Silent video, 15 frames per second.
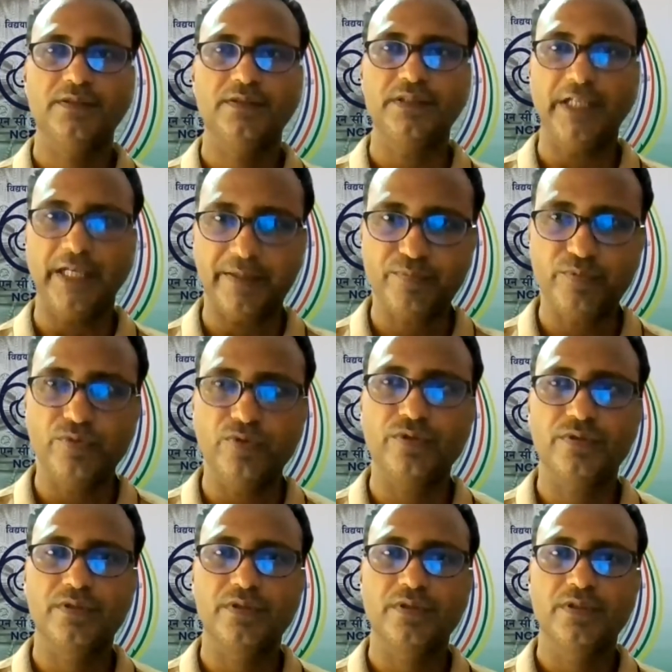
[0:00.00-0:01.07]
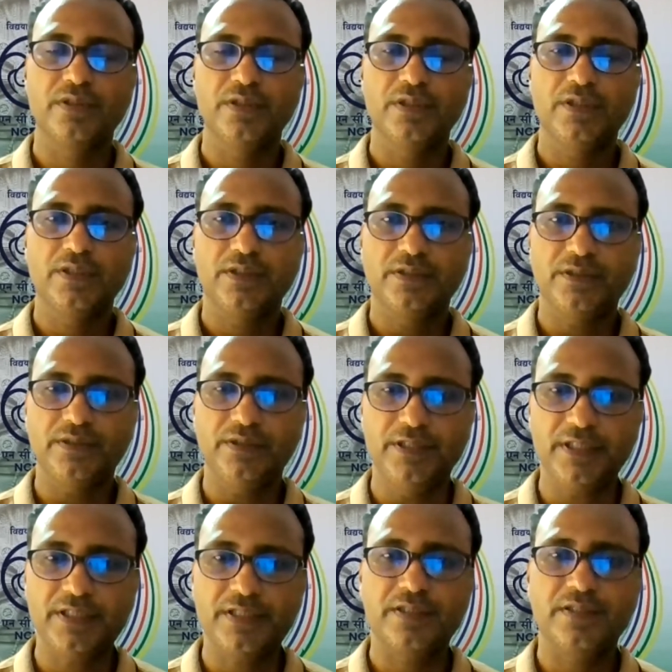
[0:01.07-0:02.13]
Therefore,
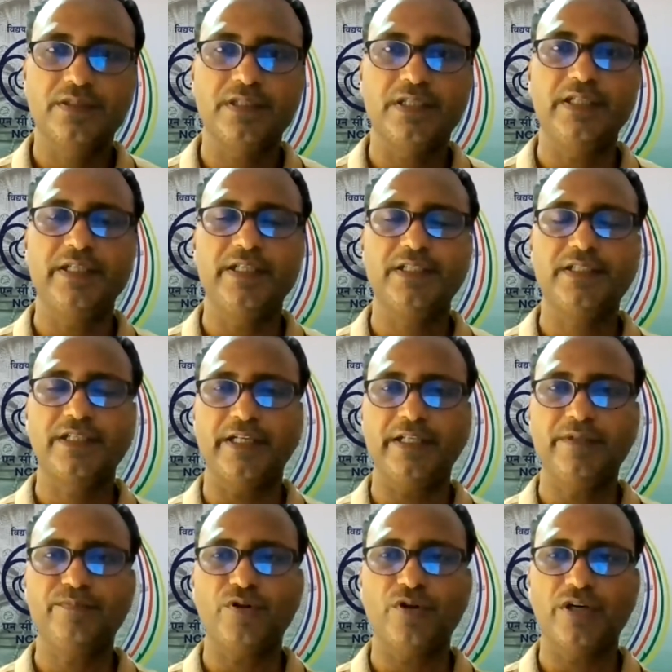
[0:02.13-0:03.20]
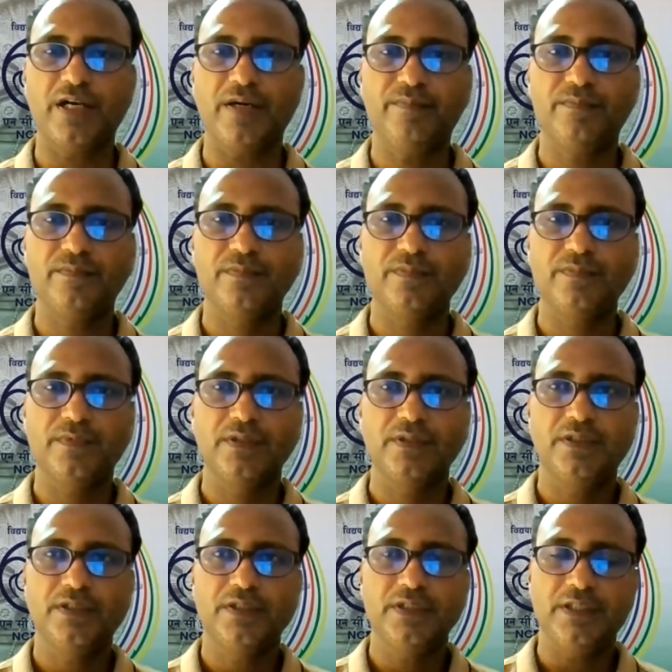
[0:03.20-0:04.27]
this 3 days training program
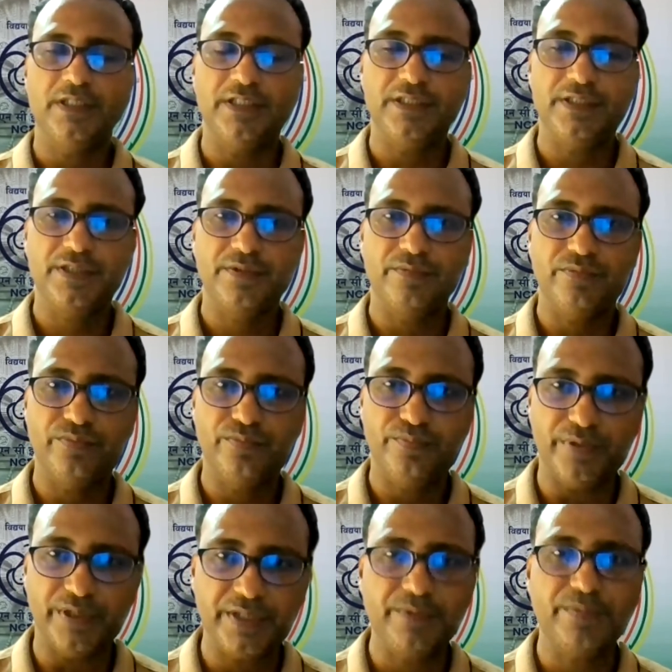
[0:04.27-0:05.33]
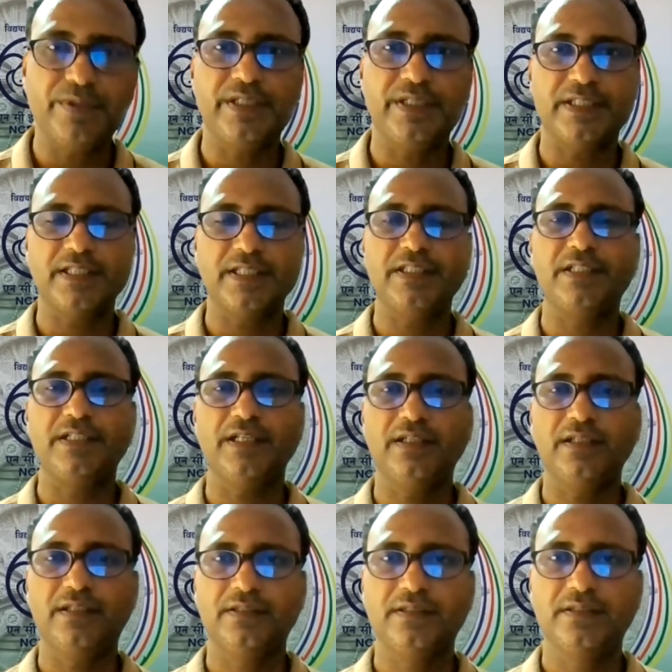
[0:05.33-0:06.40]
is very
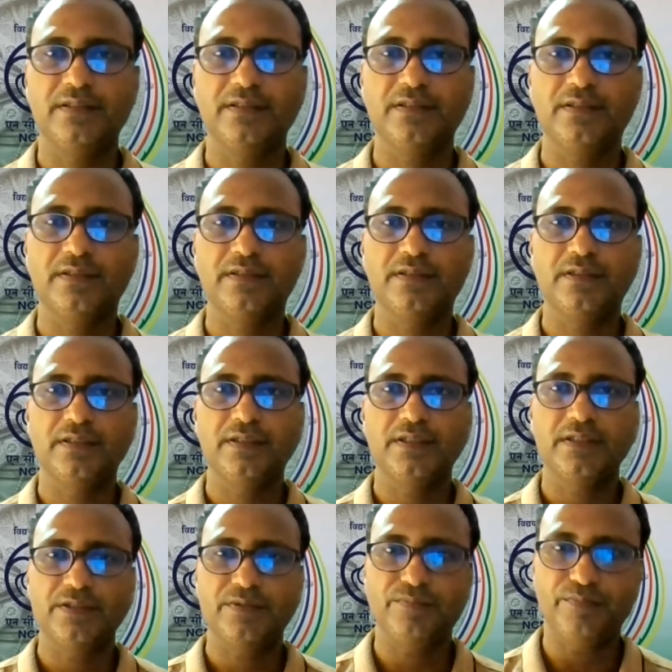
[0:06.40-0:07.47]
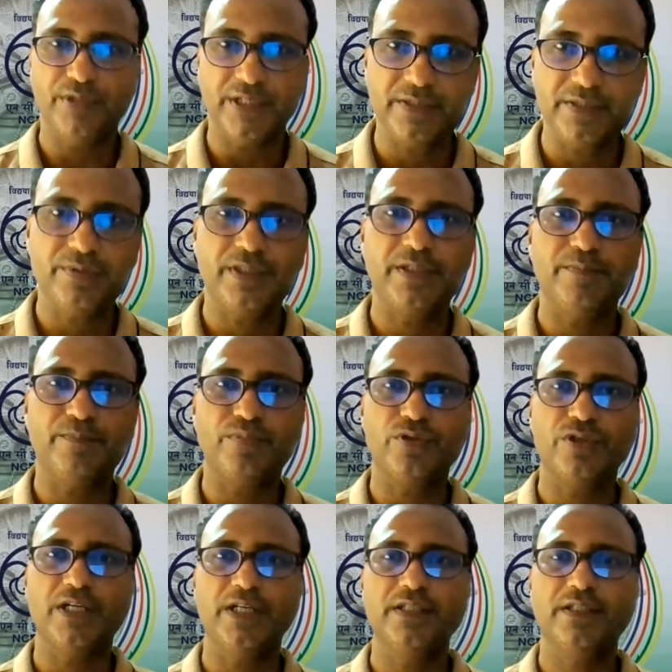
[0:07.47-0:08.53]
essential, very
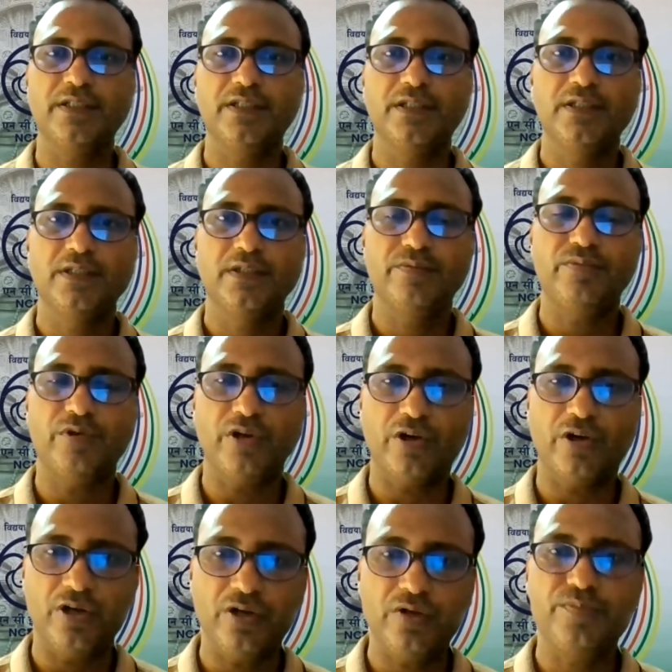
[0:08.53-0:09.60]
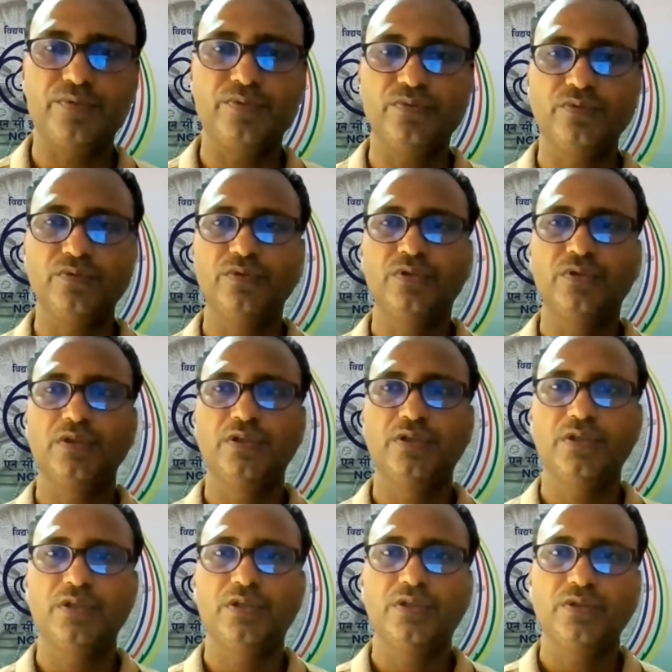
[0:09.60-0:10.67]
important for all of you
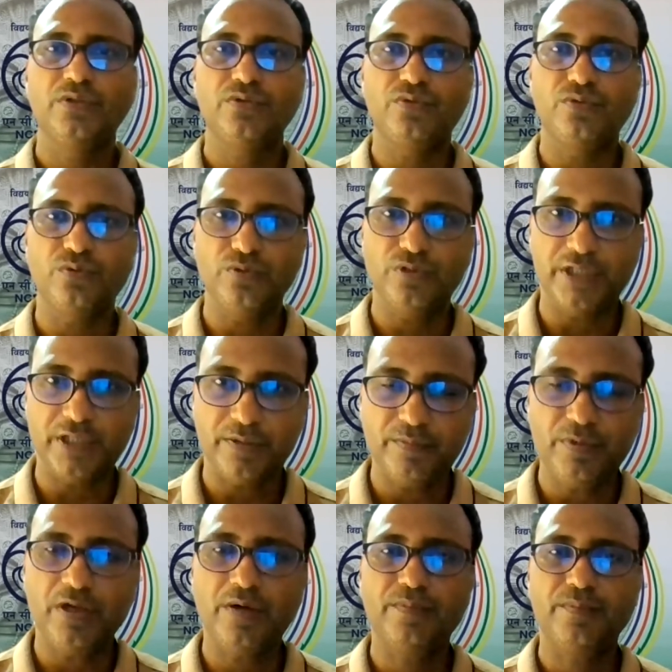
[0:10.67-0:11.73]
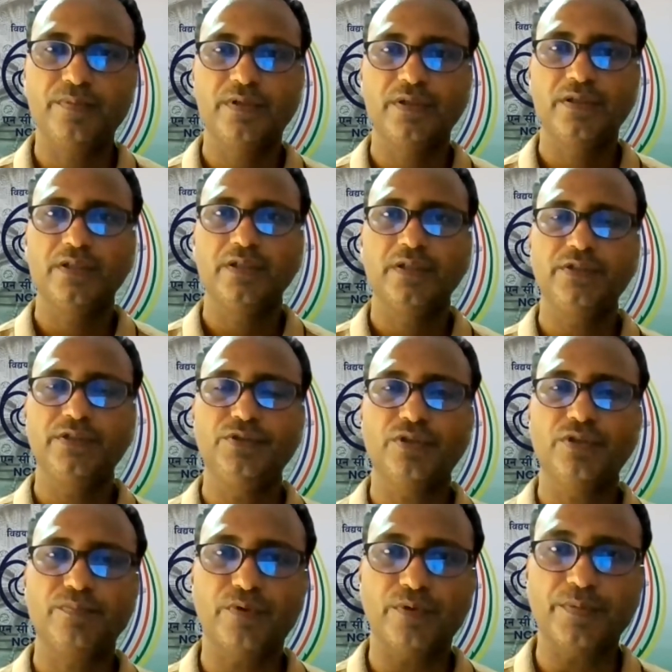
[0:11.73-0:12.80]
to develop
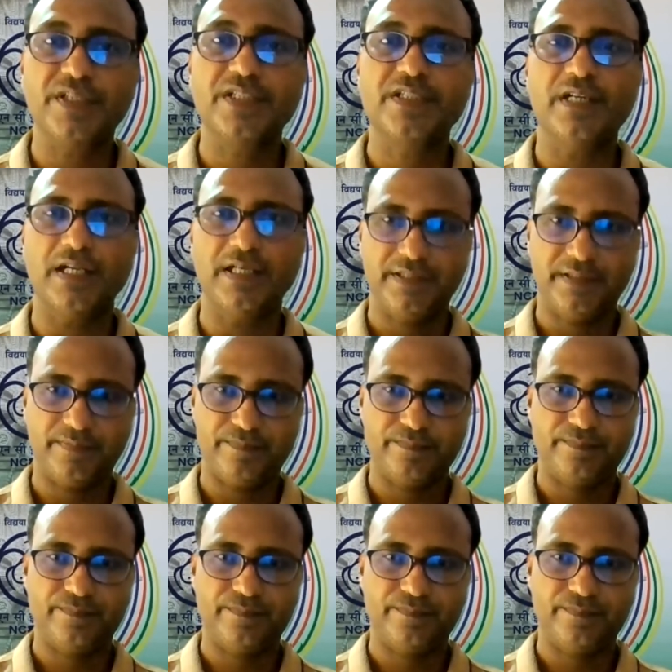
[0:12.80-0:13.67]
your professionalism.